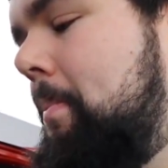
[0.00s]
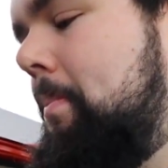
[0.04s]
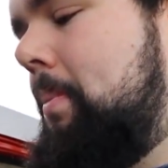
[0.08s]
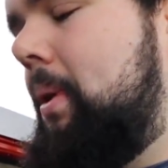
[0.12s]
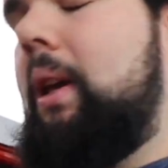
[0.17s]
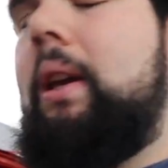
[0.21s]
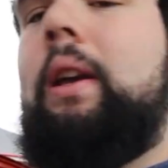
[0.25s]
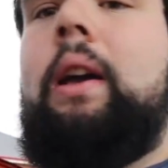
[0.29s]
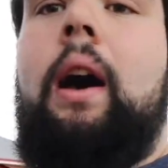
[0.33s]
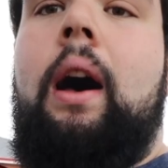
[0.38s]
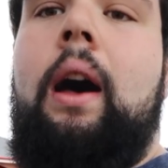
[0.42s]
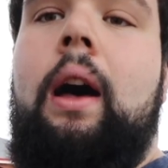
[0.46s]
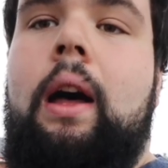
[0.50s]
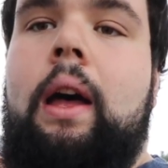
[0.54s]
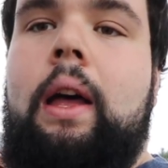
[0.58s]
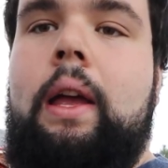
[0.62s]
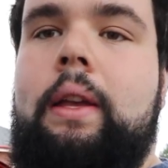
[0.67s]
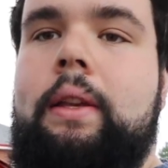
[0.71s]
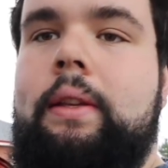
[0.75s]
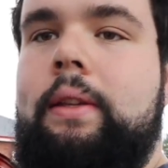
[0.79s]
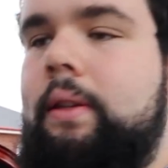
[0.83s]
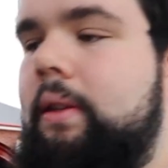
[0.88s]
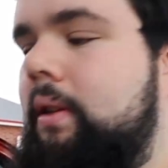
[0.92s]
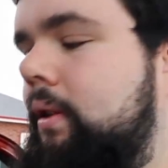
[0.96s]

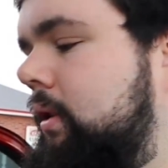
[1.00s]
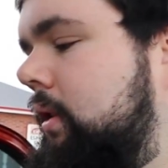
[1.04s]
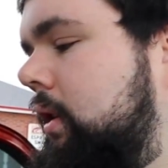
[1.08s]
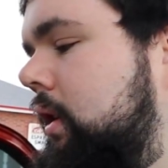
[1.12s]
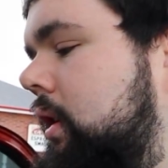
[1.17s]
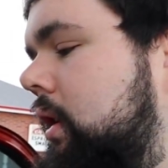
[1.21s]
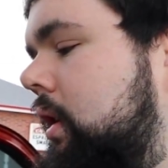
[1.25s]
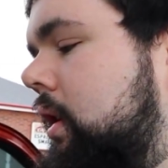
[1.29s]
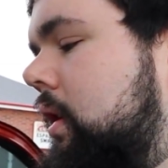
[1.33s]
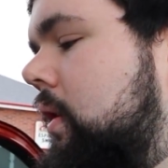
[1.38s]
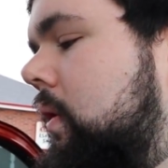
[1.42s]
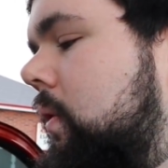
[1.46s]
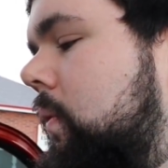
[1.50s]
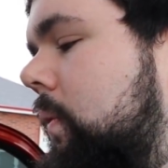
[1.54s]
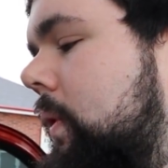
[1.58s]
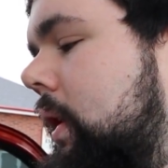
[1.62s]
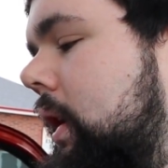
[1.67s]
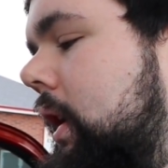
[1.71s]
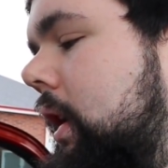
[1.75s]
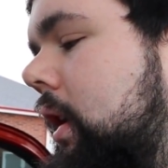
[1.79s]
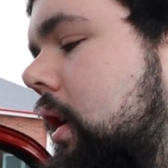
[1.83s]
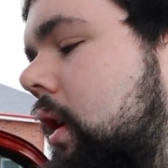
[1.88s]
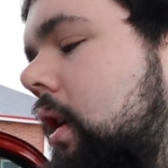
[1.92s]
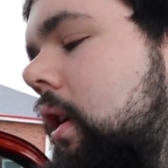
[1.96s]
because
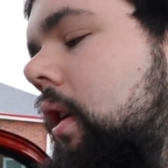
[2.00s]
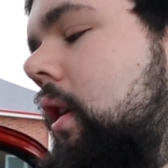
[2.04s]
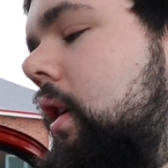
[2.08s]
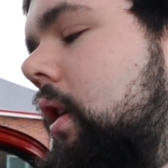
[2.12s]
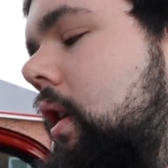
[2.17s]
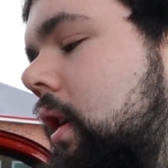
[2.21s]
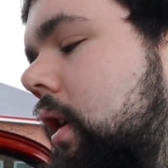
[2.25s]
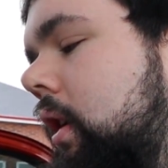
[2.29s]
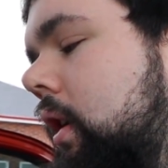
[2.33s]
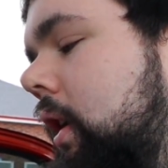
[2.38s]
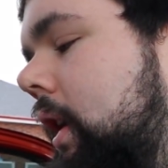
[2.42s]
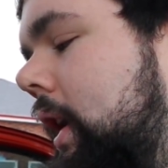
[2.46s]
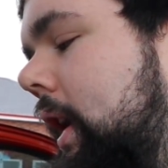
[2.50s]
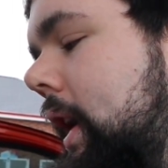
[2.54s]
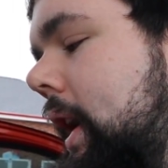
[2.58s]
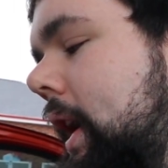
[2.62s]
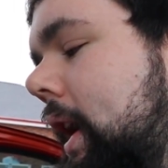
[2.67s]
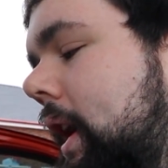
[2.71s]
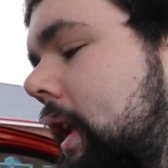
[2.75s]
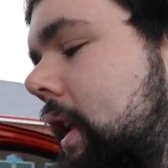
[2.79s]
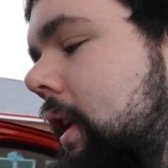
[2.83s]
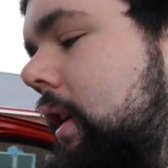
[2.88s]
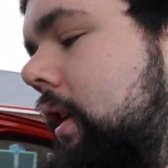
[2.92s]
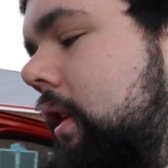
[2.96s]
we are
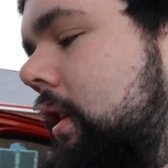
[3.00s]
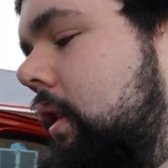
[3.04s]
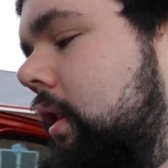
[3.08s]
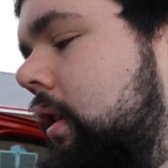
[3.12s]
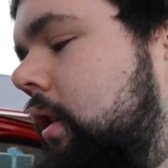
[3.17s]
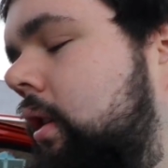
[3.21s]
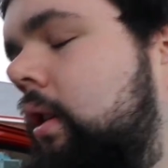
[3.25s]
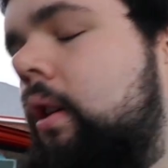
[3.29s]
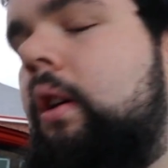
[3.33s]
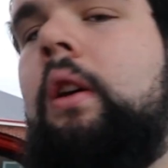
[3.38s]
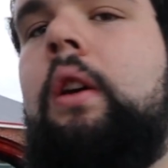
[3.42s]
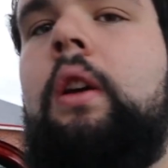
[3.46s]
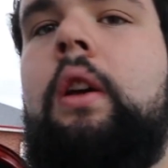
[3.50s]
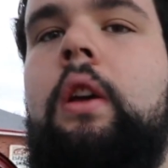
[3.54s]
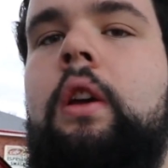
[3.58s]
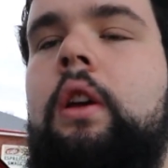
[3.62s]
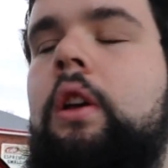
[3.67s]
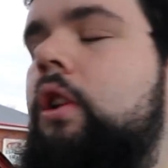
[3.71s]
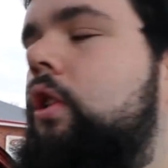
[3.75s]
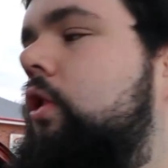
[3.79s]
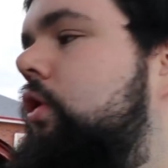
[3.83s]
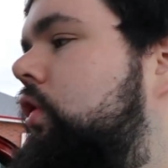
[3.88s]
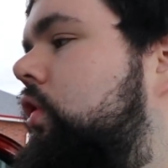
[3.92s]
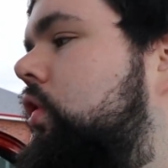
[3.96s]
headed
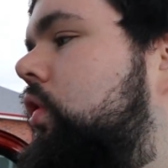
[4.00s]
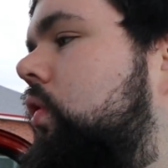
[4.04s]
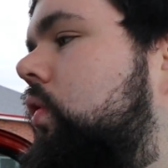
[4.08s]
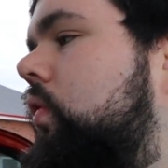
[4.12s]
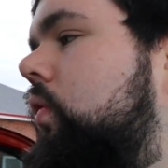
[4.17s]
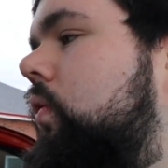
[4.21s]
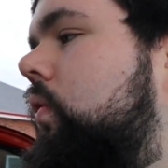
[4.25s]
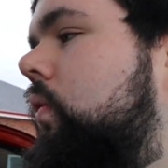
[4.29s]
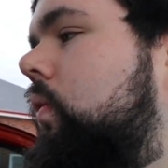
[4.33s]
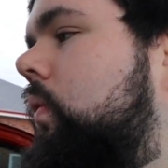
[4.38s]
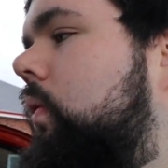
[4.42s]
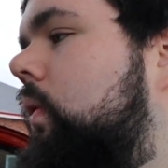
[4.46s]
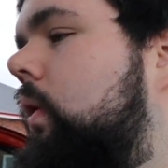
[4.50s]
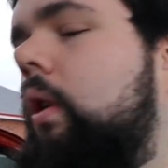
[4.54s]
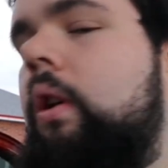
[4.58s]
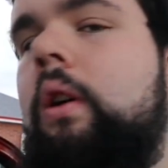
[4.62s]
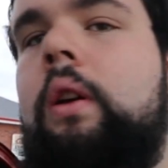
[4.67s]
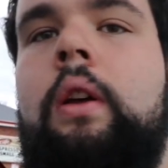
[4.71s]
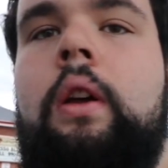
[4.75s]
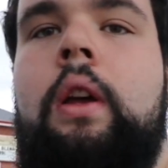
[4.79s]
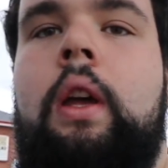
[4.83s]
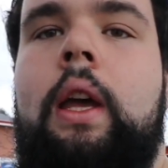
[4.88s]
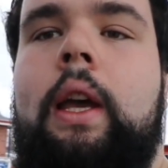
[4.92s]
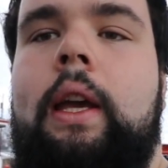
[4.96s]
to
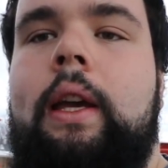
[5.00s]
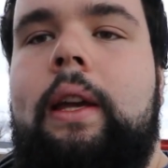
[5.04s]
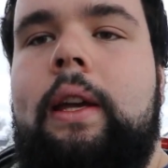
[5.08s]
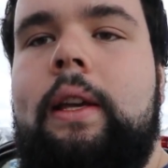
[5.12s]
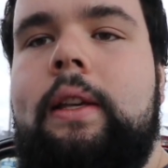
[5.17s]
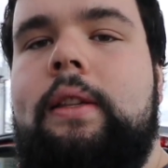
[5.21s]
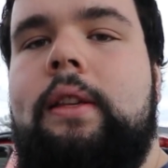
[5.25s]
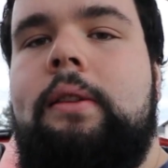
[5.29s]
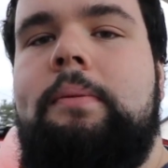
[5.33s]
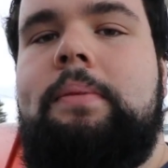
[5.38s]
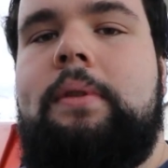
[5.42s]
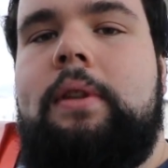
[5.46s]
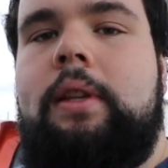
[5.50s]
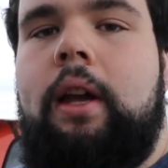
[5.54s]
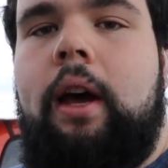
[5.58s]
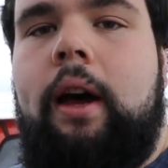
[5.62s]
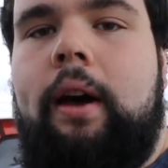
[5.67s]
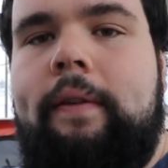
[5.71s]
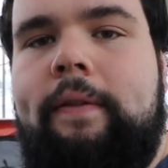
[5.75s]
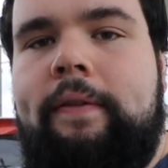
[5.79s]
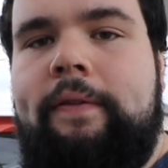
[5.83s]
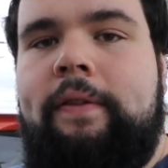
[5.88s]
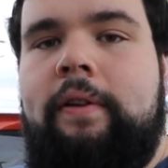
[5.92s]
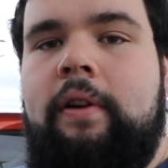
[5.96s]
get some
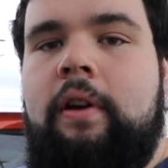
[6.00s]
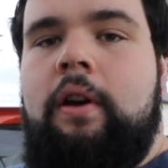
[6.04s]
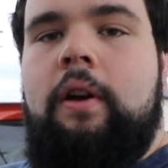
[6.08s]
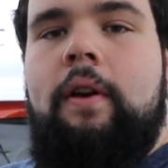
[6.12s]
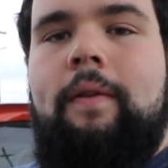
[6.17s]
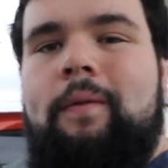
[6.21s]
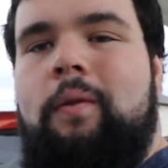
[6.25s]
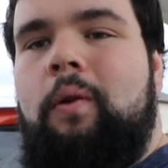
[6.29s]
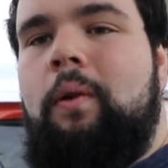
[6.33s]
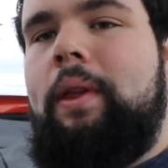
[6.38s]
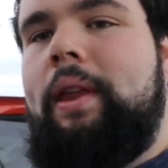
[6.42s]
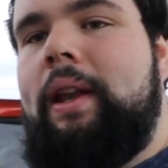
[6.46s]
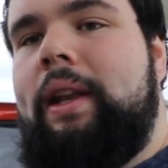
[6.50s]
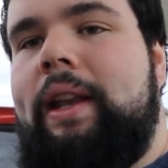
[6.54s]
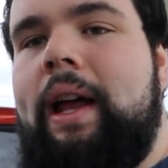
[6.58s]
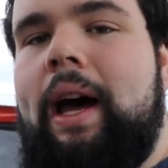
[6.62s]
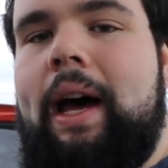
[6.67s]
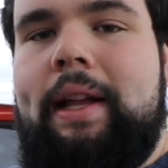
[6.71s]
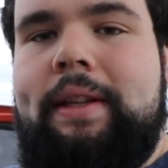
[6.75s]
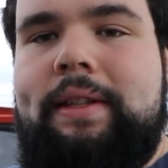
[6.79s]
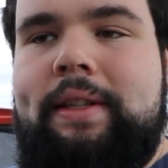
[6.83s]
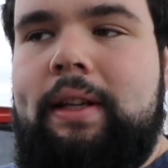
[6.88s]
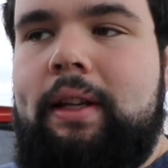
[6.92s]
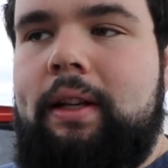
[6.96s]
stuff for the
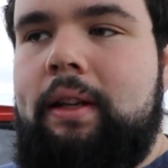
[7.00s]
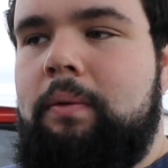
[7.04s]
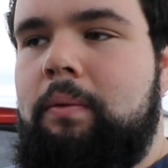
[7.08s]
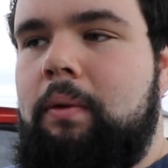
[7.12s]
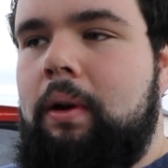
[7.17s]
Datsun.